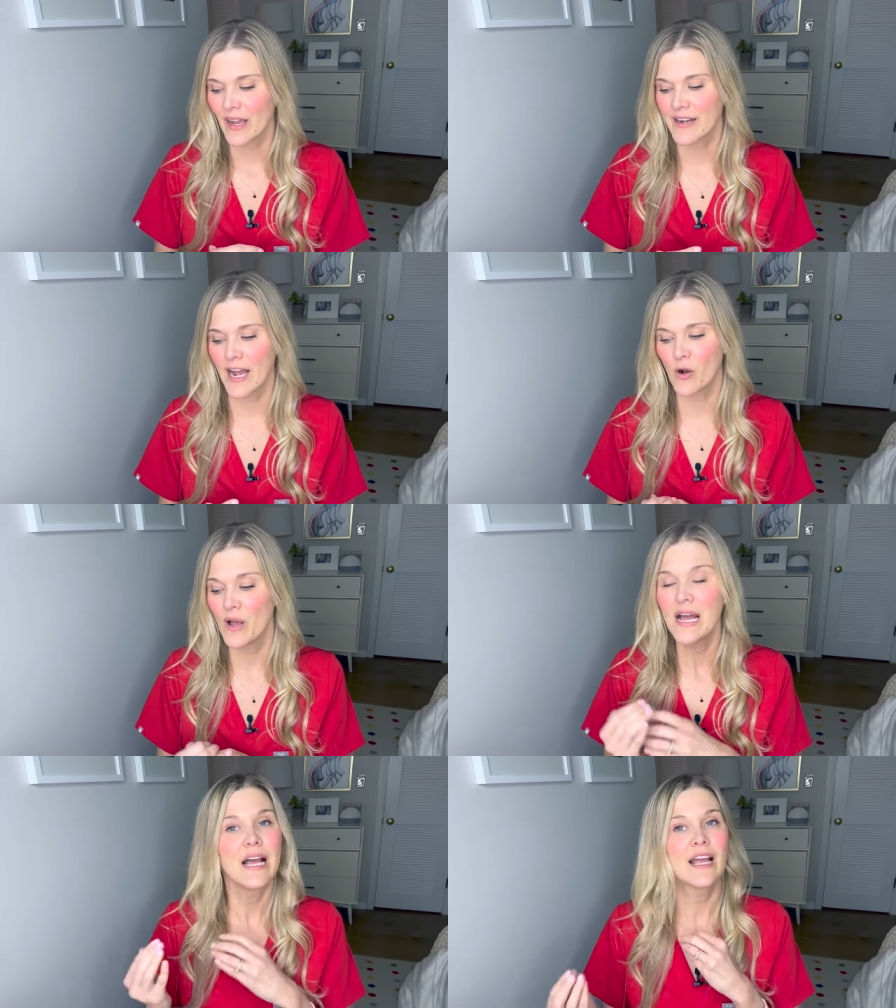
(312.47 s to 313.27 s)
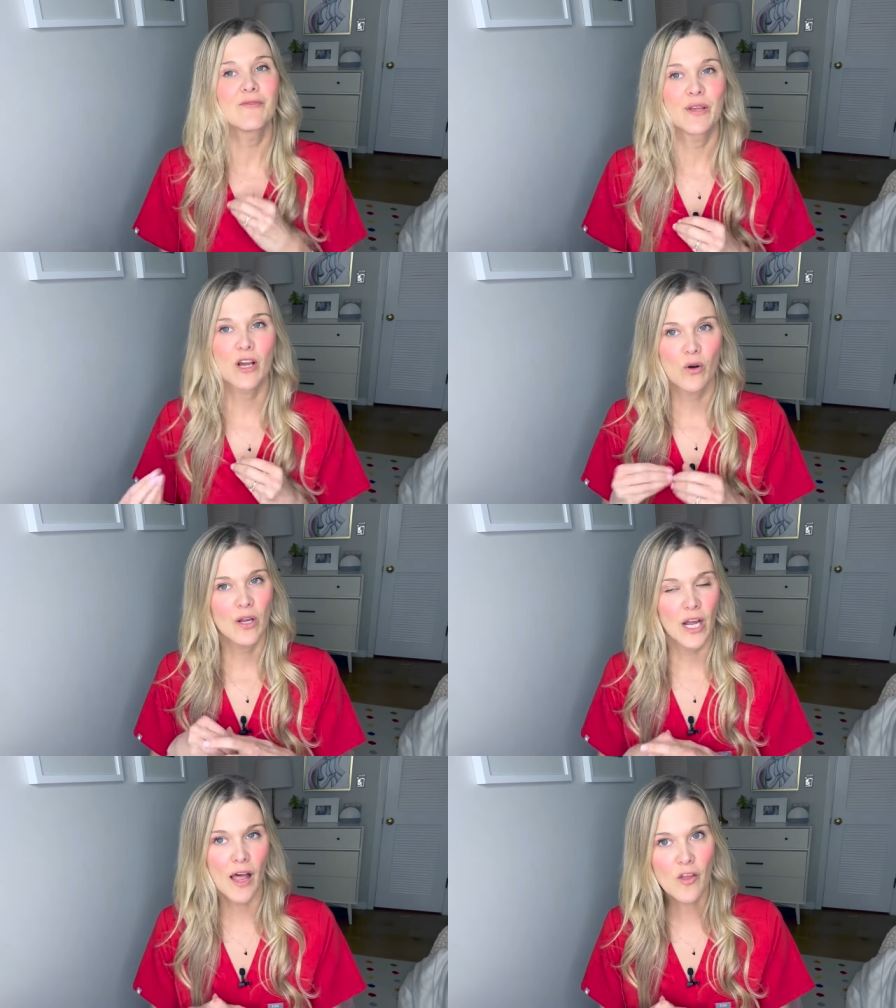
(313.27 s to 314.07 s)
Now, if we go
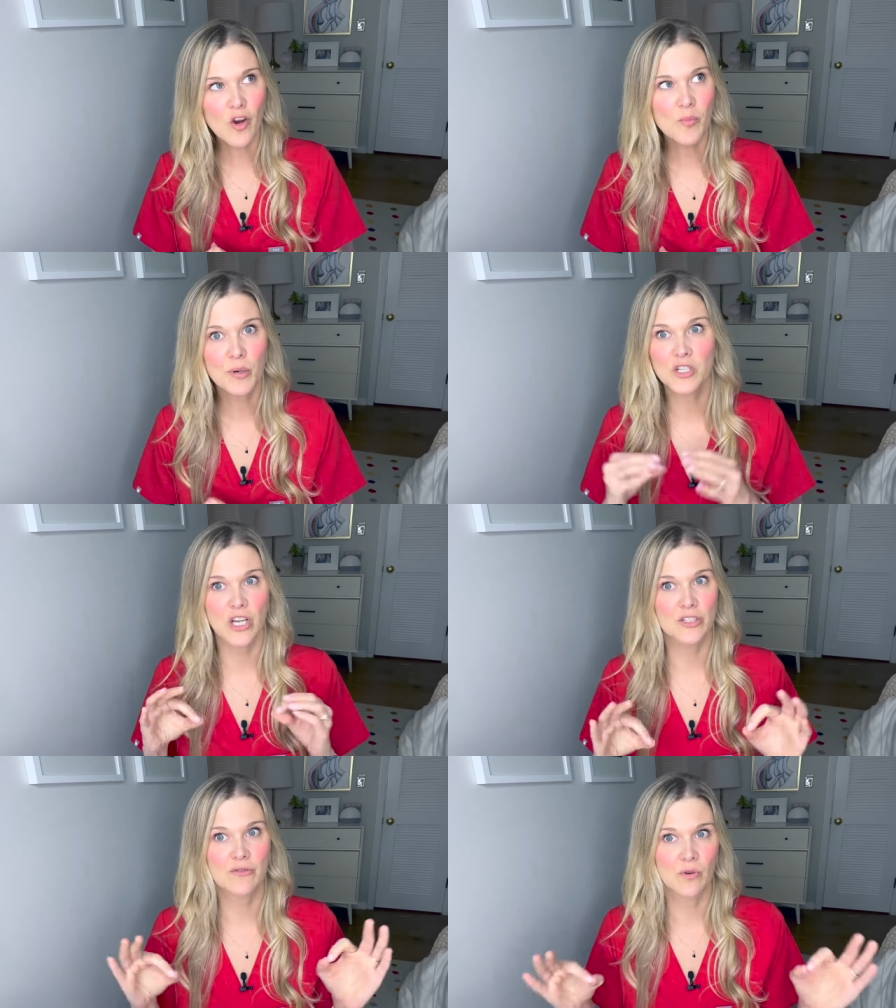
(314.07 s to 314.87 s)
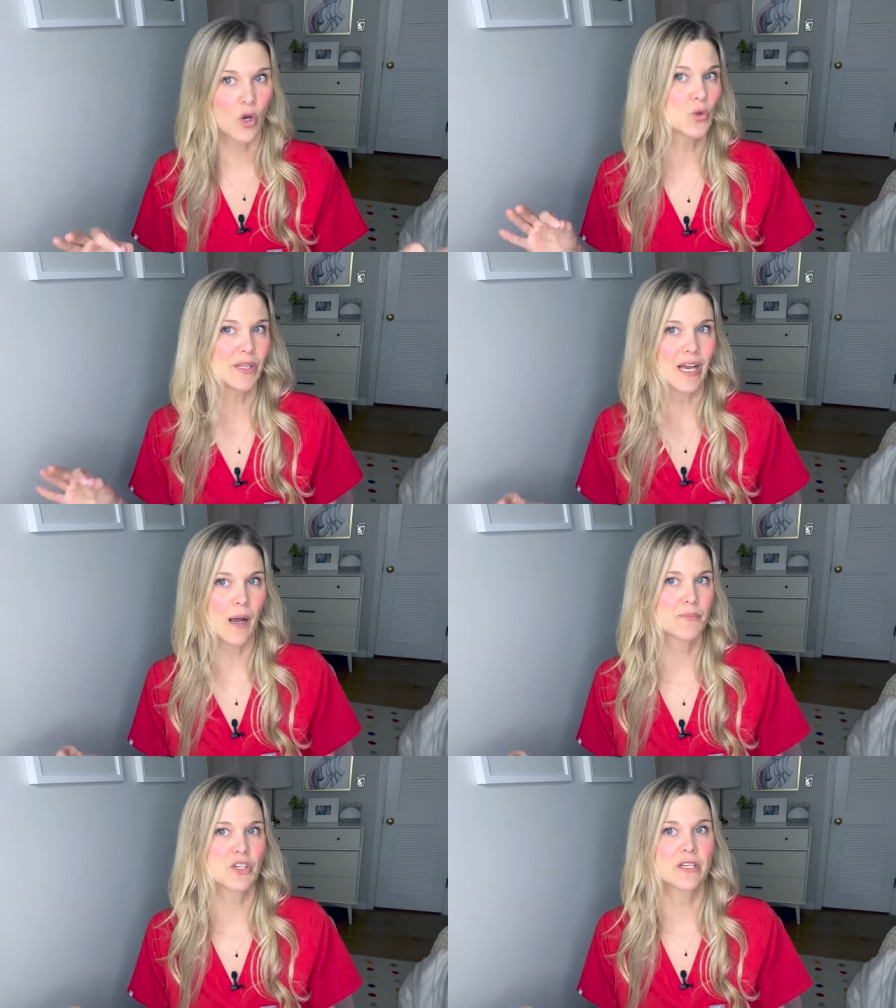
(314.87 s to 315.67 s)
on other progesterone only
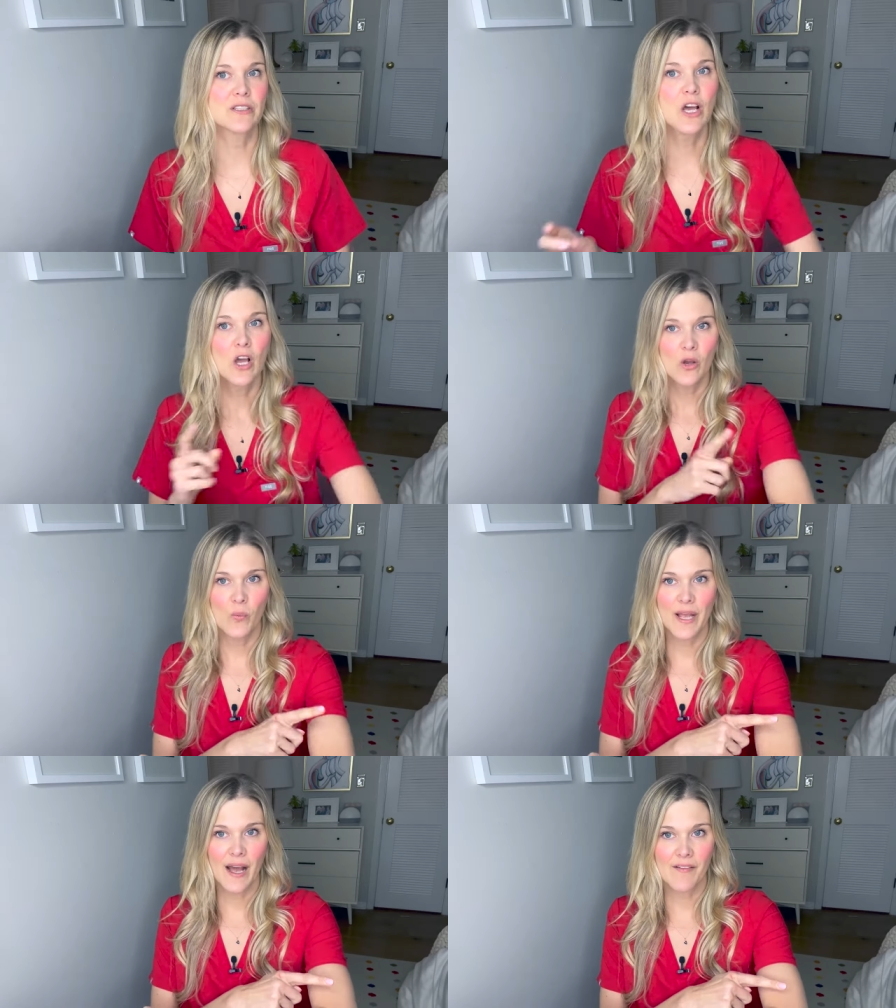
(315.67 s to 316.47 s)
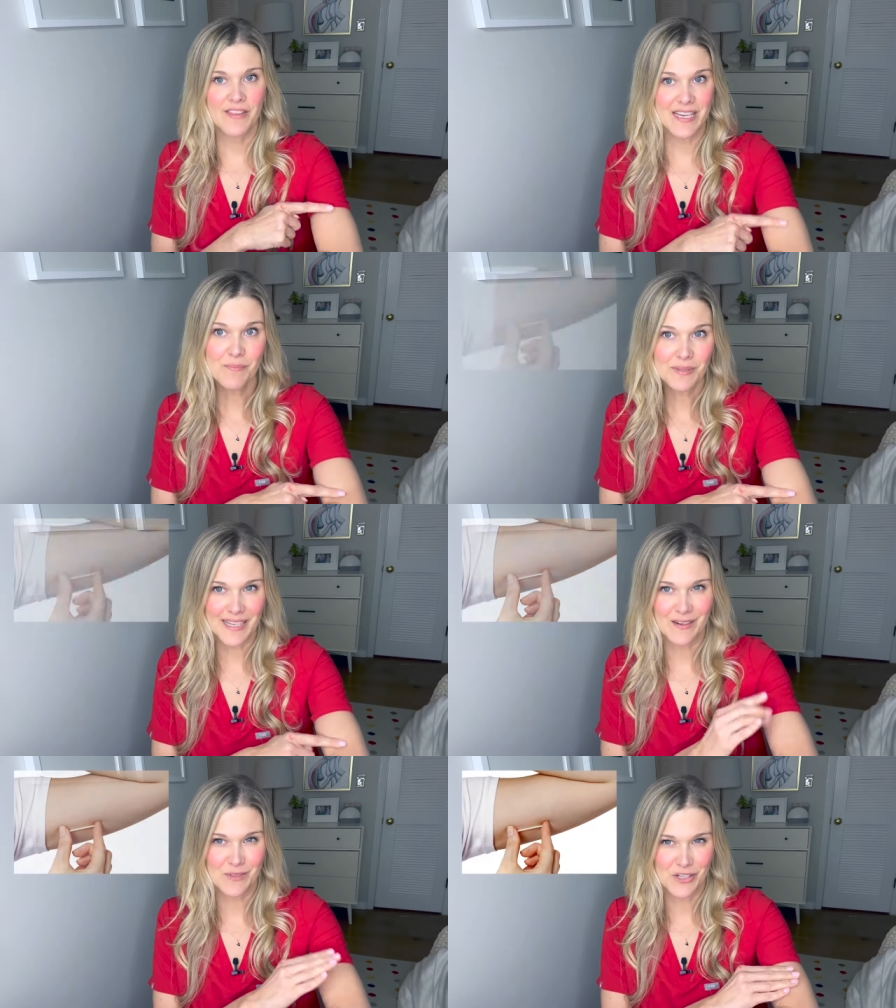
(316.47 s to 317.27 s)
options, we have the
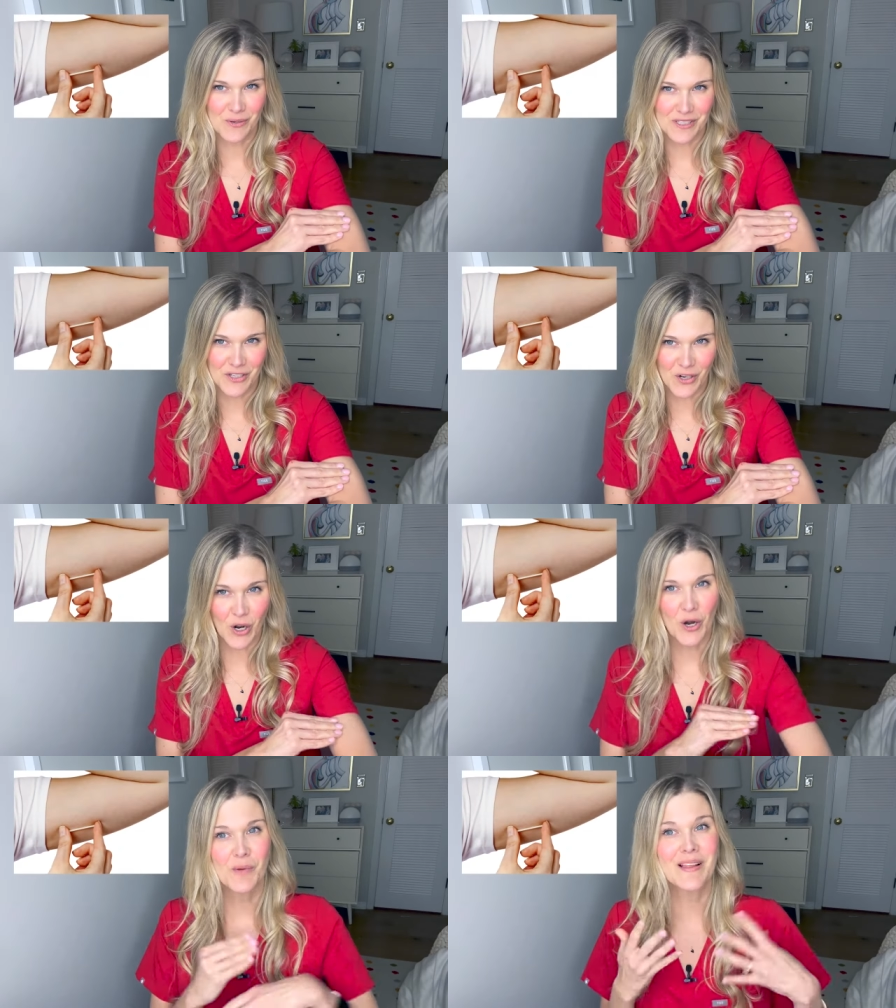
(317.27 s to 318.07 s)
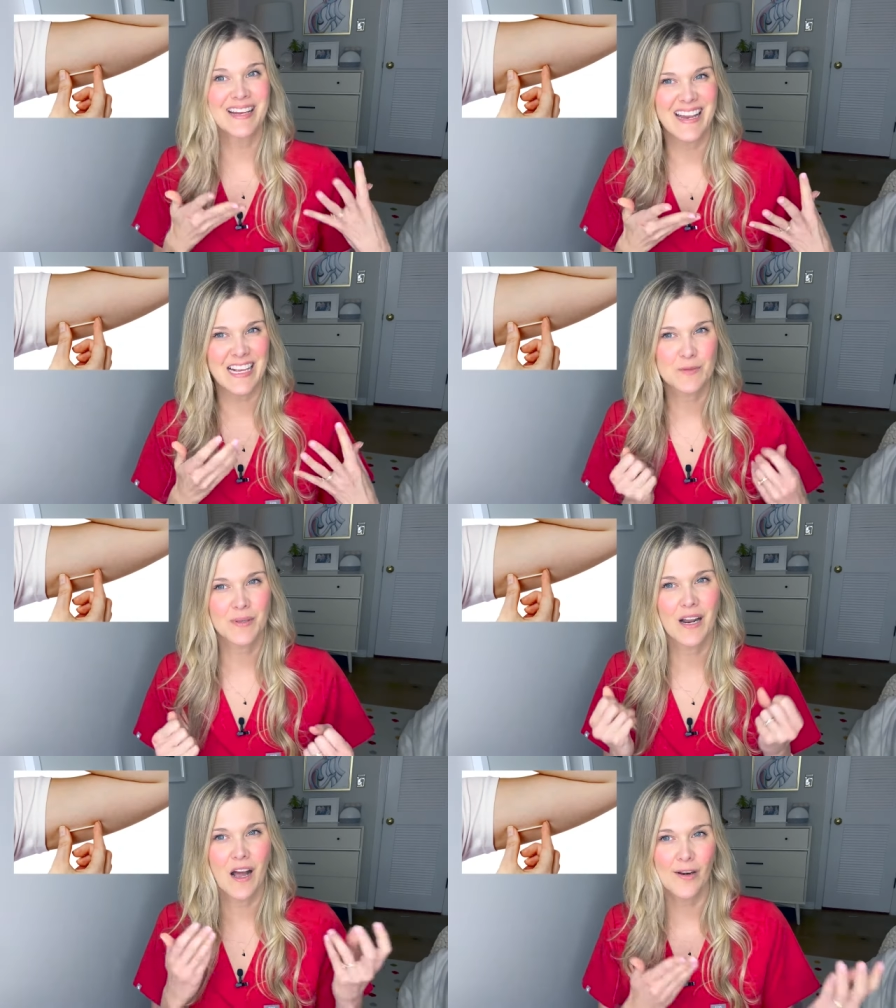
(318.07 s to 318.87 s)
implant, which goes in your arm, like
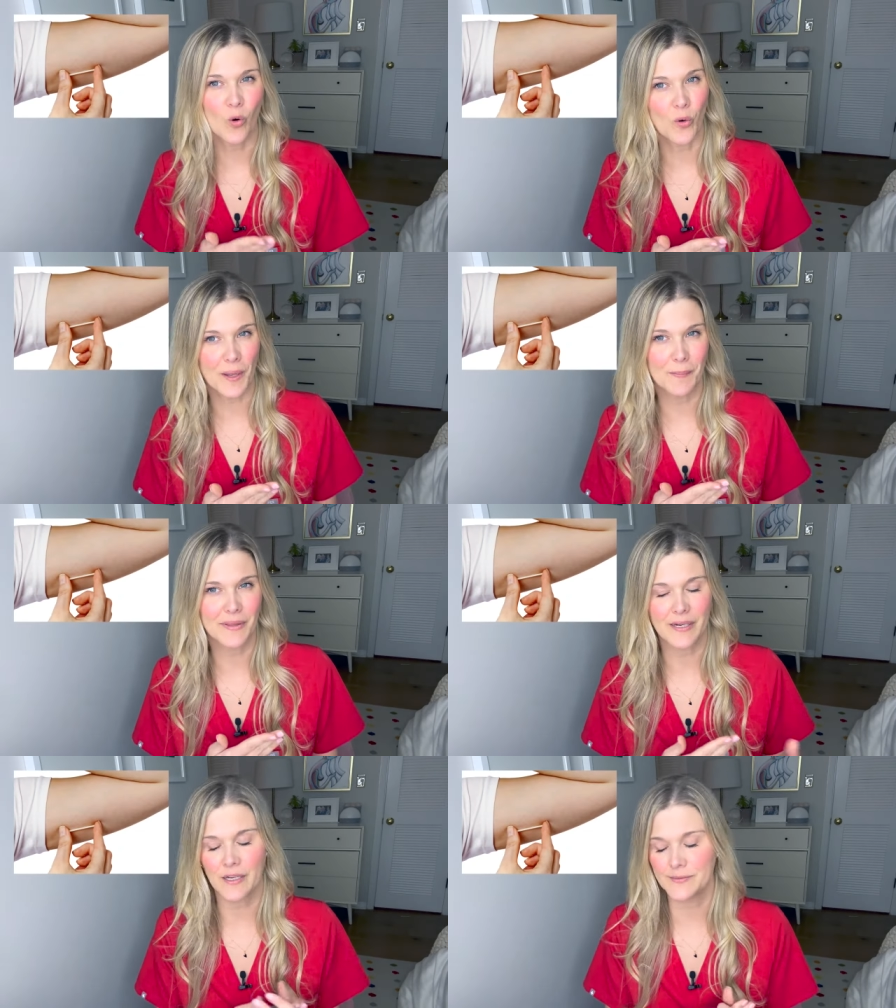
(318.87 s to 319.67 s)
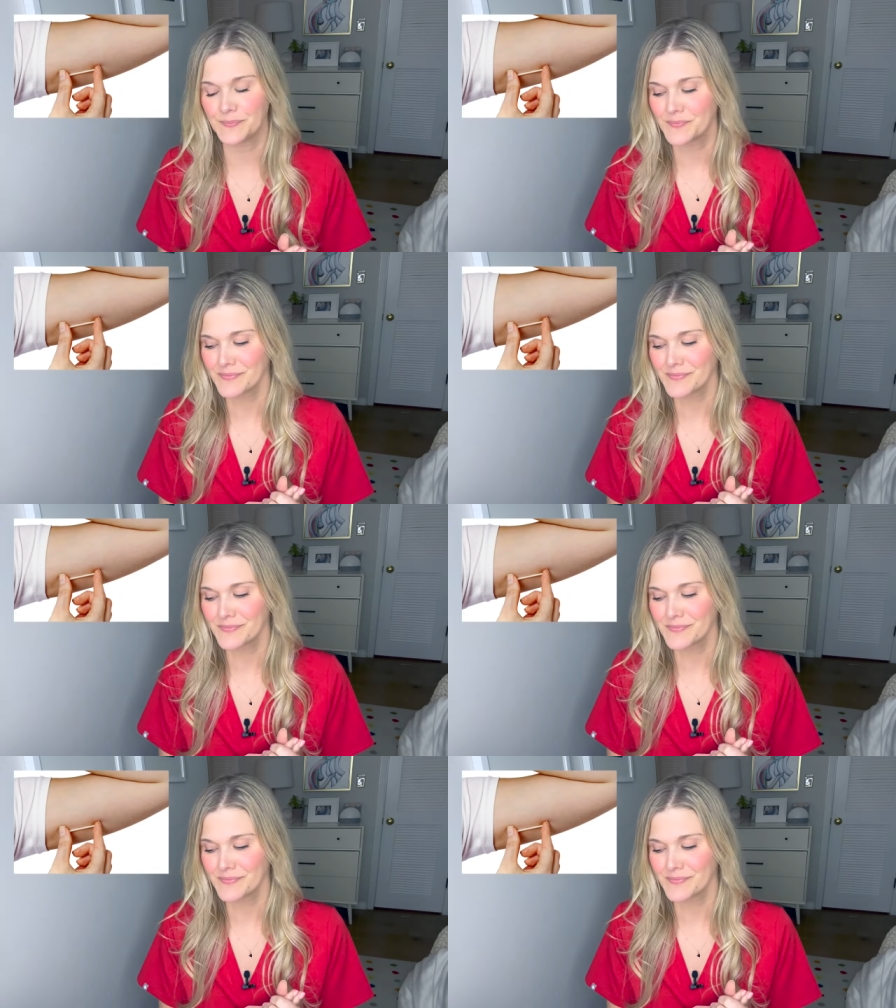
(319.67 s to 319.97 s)
Nexplanon or Implanon.